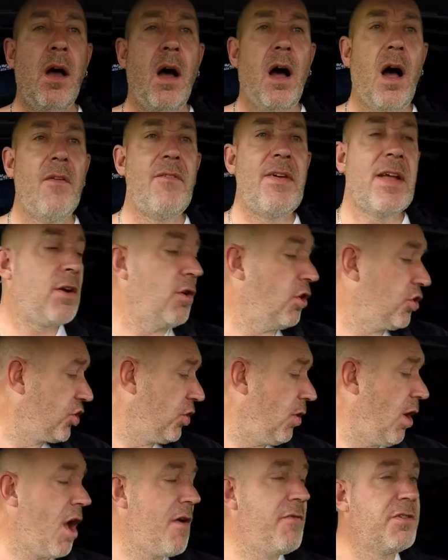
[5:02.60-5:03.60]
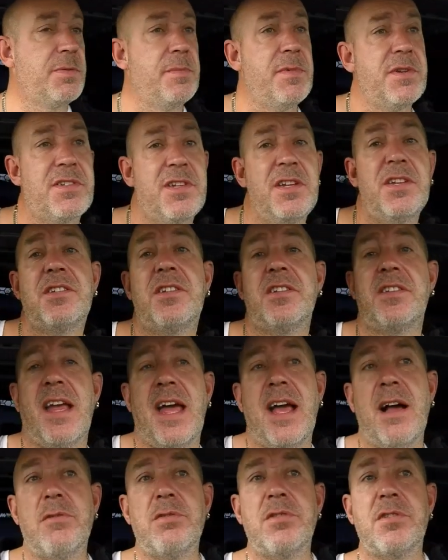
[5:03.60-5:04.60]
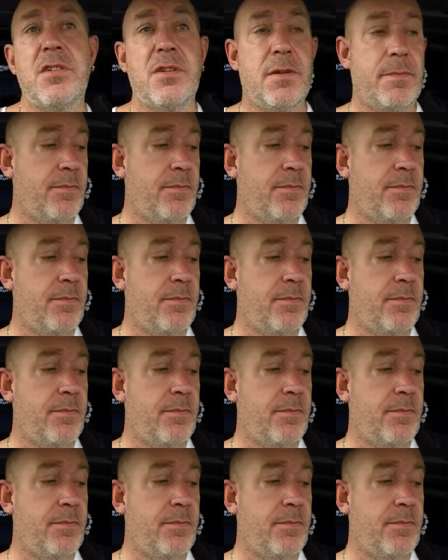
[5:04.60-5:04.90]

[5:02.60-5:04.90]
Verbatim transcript: I then got shot over to my sister's house